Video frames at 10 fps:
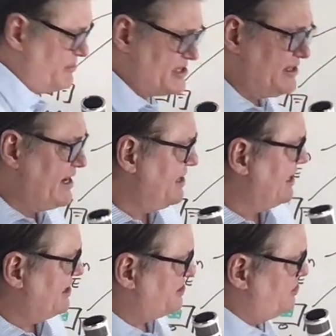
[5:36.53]

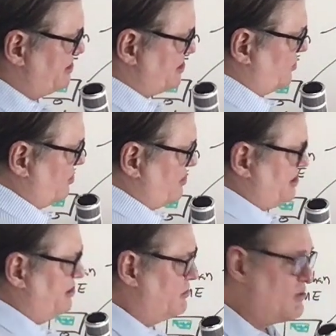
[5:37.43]
misleading as to the
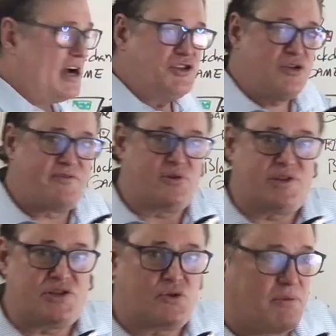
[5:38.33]
source? Rogers
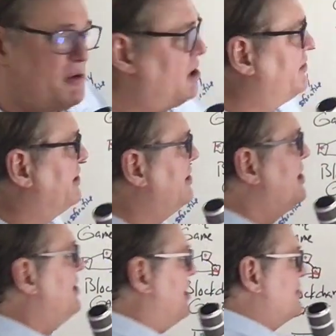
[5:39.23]
versus Grimaldi,
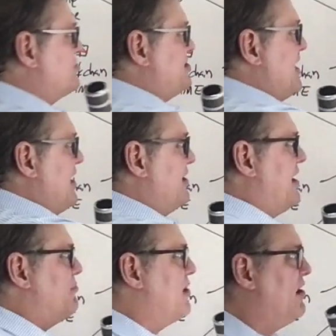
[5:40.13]
understanding
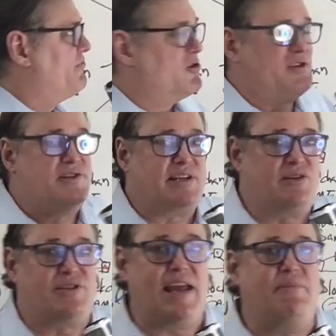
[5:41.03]
that Brown versus
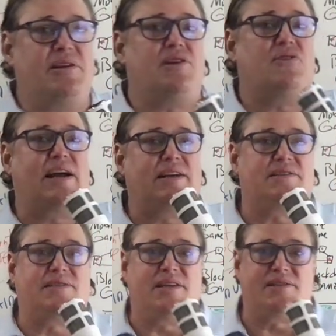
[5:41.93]
Entertainment, the
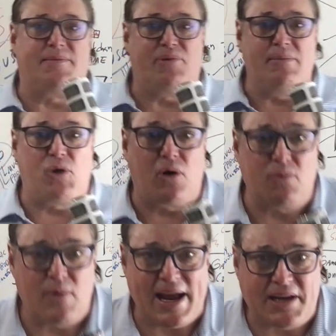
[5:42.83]
United States Supreme Court
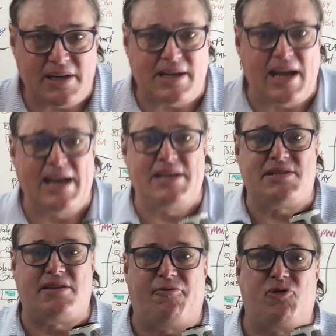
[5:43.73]

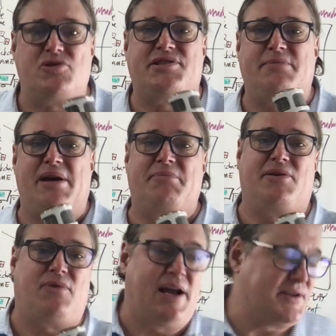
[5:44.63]
recognized First
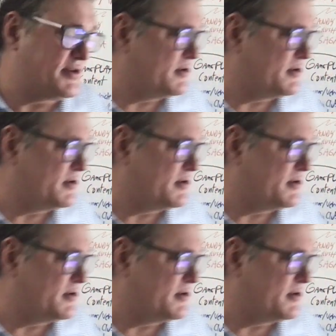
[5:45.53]
Amendment rights.